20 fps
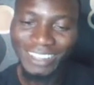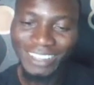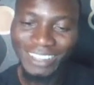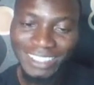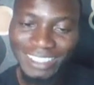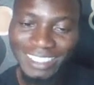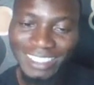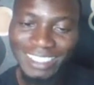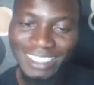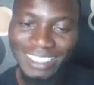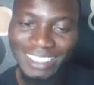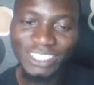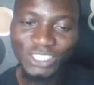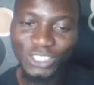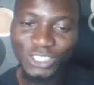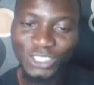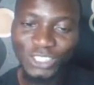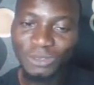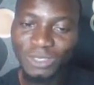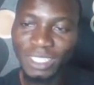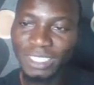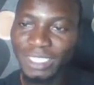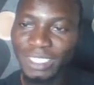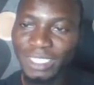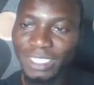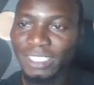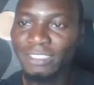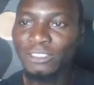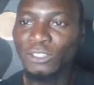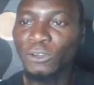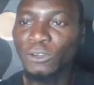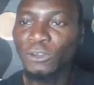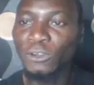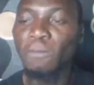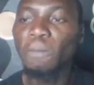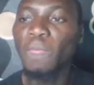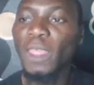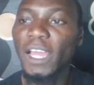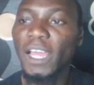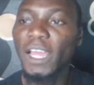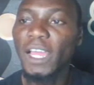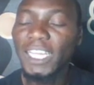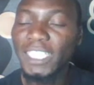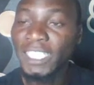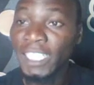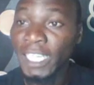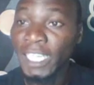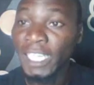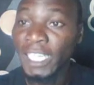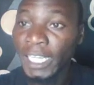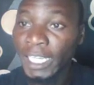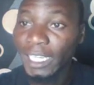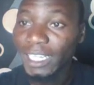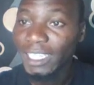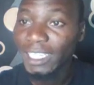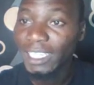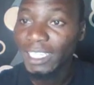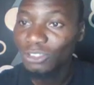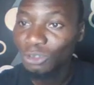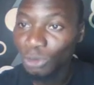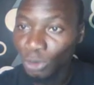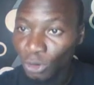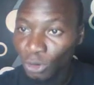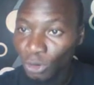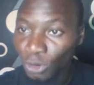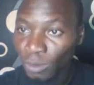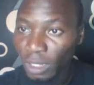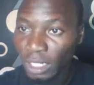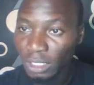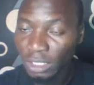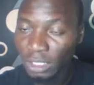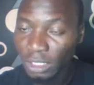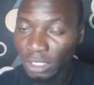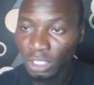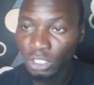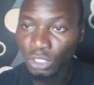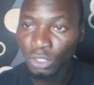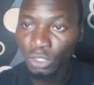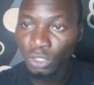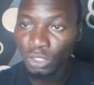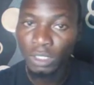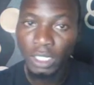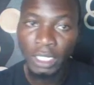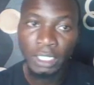actually saying software saying. So the Chrome extension